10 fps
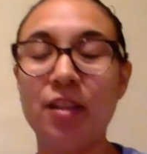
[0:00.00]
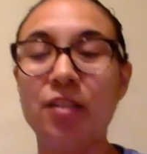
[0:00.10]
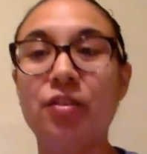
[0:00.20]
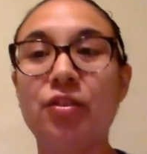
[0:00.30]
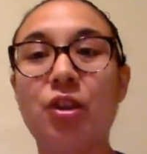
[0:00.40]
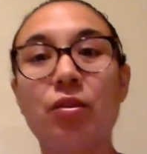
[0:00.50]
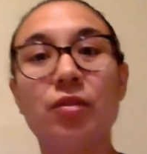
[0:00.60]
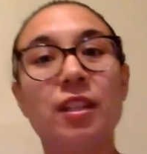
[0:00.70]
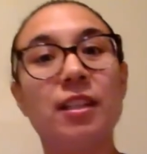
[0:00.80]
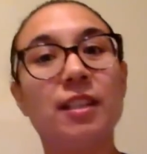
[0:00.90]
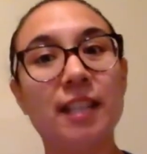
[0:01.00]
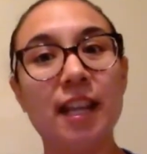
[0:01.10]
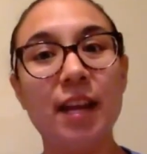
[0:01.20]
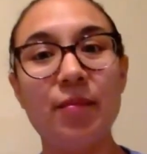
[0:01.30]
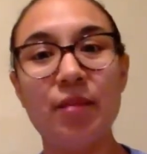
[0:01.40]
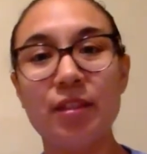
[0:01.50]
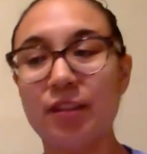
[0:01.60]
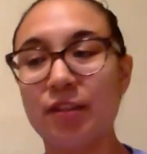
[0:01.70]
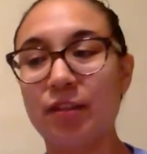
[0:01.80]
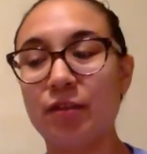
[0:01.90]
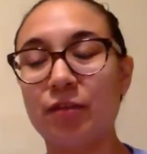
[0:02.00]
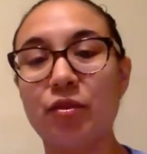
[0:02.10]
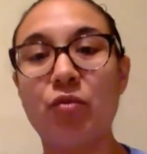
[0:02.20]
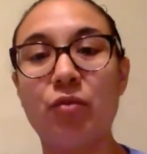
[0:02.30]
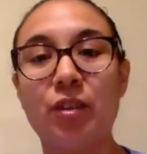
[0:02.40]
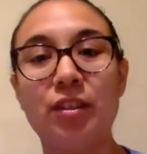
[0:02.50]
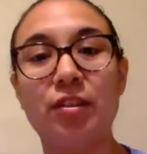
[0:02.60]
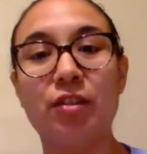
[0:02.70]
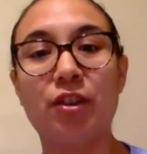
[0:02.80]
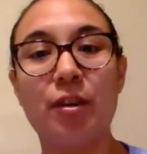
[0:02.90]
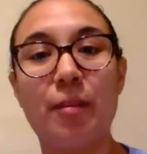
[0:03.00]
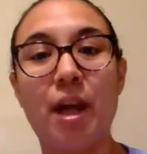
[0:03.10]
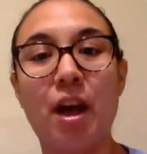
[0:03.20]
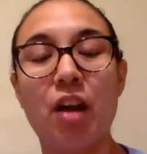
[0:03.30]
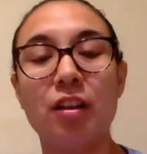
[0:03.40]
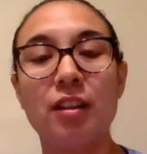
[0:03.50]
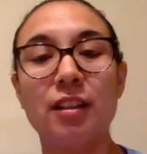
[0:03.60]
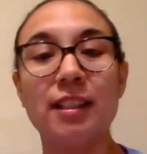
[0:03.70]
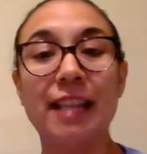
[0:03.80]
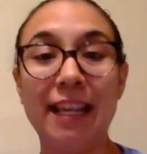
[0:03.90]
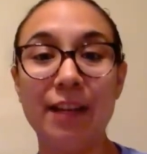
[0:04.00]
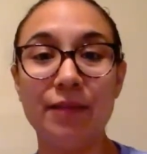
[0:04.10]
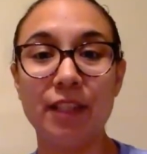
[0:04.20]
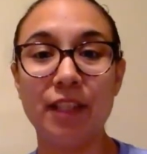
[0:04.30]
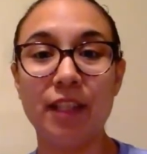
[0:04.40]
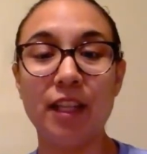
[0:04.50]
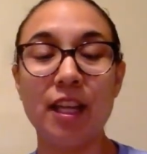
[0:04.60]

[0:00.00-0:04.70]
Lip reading: So today, boys and girls, we're going to learn about safety